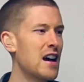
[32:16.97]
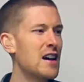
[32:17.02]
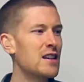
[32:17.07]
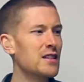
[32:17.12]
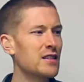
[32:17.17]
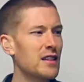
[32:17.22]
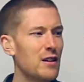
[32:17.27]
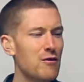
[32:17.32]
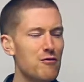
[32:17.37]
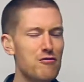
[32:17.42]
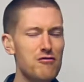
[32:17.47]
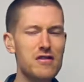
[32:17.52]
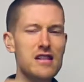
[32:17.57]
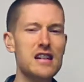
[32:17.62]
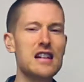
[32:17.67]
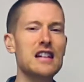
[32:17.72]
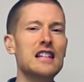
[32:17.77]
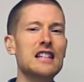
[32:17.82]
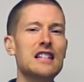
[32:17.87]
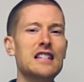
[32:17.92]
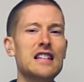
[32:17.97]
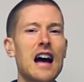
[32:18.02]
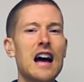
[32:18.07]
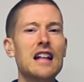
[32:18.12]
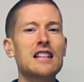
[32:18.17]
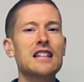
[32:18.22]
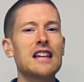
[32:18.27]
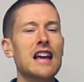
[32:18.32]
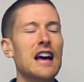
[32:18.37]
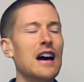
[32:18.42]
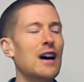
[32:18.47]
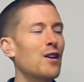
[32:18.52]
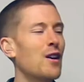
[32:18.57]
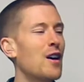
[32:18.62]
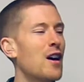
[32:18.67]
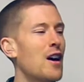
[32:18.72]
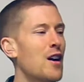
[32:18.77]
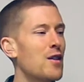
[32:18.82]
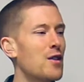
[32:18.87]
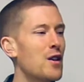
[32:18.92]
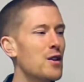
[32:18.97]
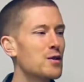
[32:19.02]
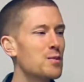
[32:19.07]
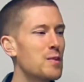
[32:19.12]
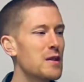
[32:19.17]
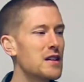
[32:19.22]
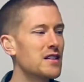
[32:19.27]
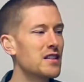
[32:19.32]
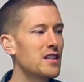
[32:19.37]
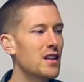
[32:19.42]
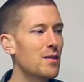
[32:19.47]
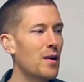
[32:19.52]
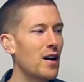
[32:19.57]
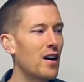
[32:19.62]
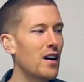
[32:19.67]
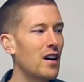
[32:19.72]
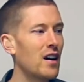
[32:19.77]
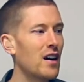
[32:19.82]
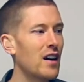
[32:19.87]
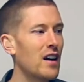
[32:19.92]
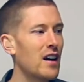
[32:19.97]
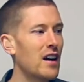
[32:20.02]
so they're really standing out, those beats in the bar.